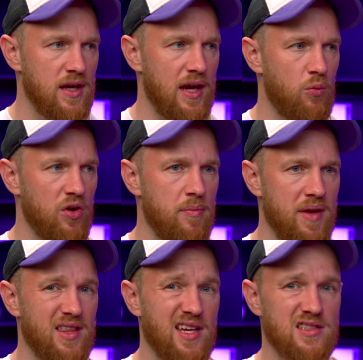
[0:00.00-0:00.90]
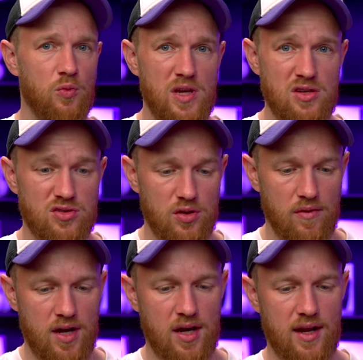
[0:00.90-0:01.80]
And one of the big things that we used to do
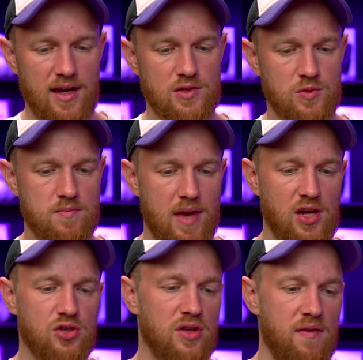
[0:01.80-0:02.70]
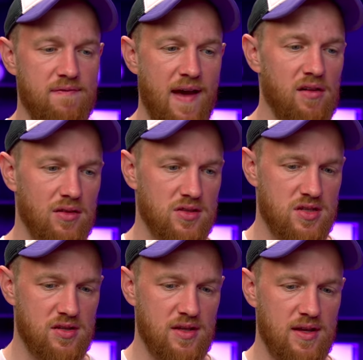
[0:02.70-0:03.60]
with our clients was make sure they
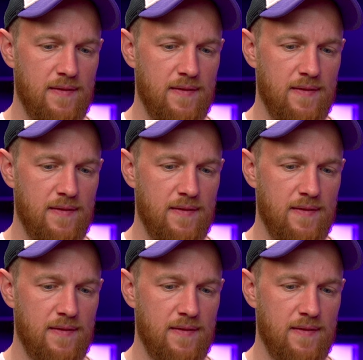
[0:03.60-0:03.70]
felt